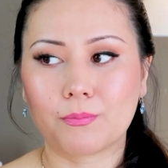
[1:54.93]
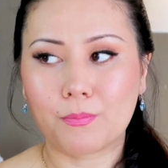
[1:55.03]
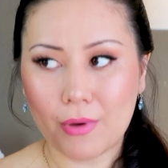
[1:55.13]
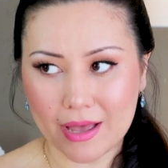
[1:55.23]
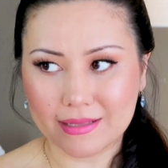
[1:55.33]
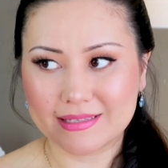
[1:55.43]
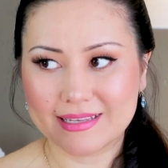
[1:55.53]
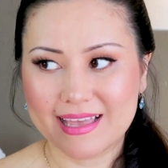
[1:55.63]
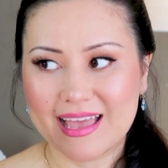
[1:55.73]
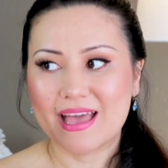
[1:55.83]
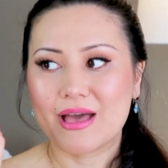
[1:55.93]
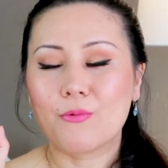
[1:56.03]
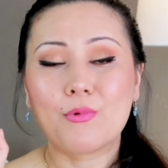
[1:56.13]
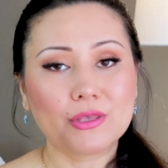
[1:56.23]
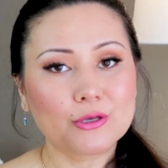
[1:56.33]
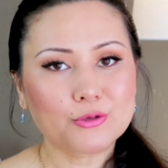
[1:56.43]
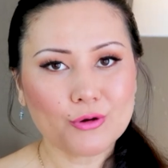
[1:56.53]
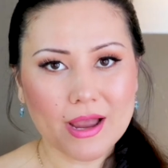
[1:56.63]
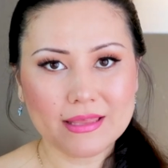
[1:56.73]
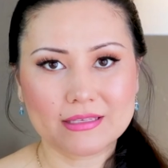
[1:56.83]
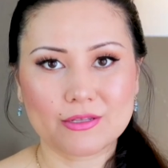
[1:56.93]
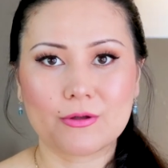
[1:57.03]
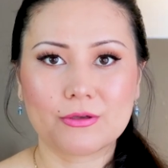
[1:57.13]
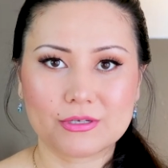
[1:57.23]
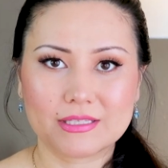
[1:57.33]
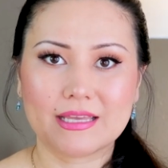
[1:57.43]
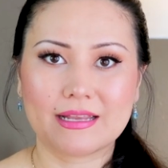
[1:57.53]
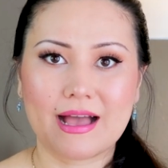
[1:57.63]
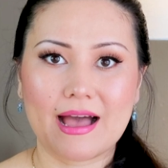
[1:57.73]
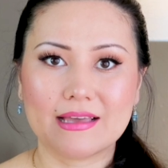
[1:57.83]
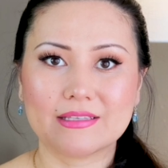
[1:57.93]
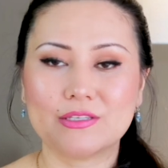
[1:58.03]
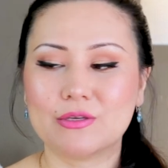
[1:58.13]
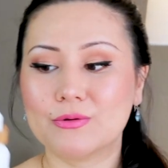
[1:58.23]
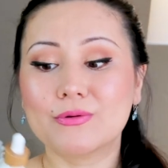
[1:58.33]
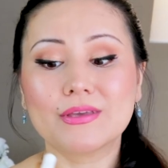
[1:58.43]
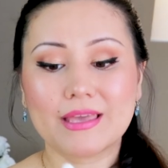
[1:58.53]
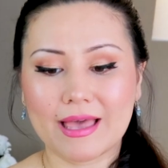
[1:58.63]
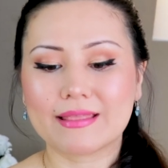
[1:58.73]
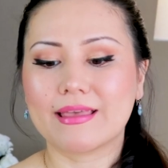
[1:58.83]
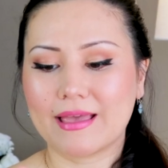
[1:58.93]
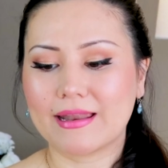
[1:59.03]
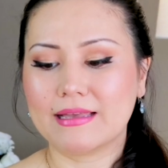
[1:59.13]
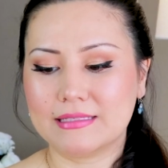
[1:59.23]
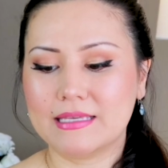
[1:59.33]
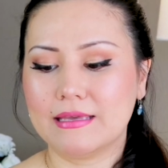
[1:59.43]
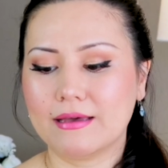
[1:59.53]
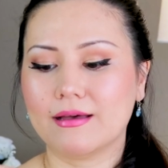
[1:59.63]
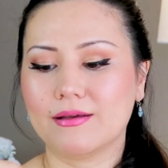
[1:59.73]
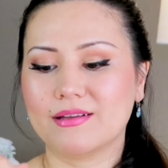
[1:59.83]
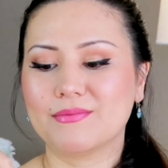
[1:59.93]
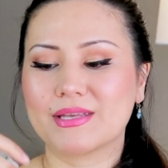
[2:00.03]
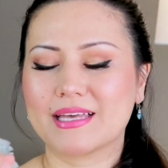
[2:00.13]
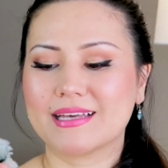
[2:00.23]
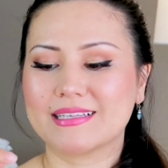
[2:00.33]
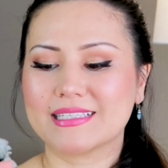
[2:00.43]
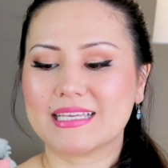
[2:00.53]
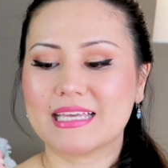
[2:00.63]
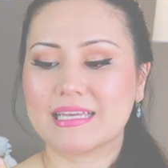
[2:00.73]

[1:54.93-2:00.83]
but when you try this on your skin, guys, you get an idea, because